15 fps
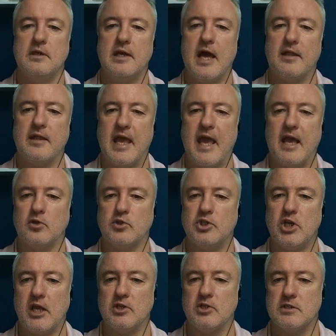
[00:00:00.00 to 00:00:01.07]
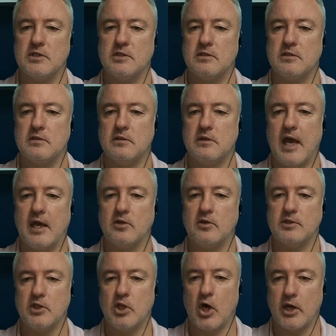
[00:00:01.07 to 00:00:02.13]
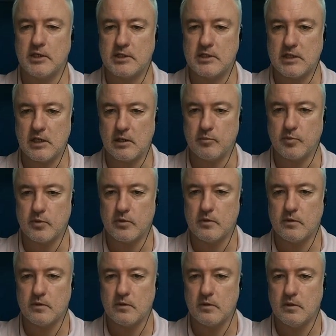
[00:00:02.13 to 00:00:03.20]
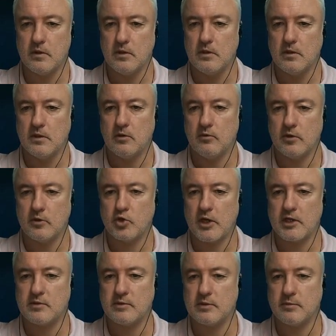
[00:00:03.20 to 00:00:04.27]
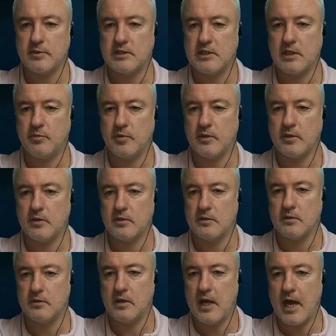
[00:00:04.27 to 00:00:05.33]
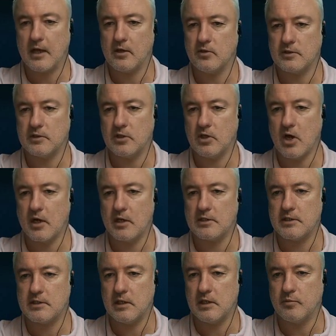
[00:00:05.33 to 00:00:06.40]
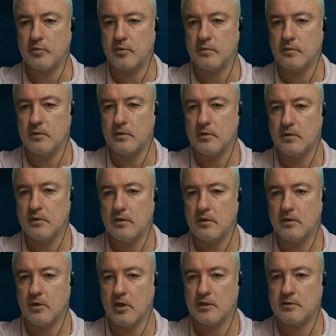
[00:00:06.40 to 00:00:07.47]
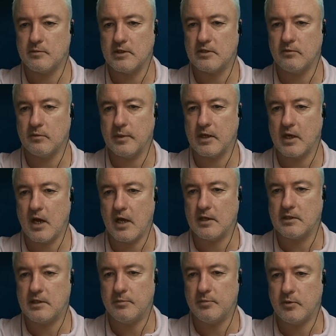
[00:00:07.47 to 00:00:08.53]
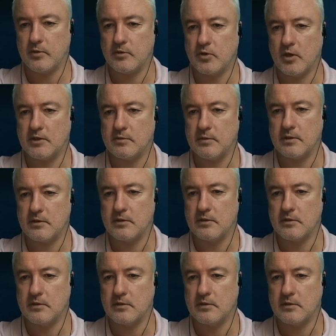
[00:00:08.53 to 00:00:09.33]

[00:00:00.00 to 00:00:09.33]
Now the angle changes. Angle's not as steep. Retracement's a bit deeper. Angle's not as steep. Not as much of a big high. Deeper retracement.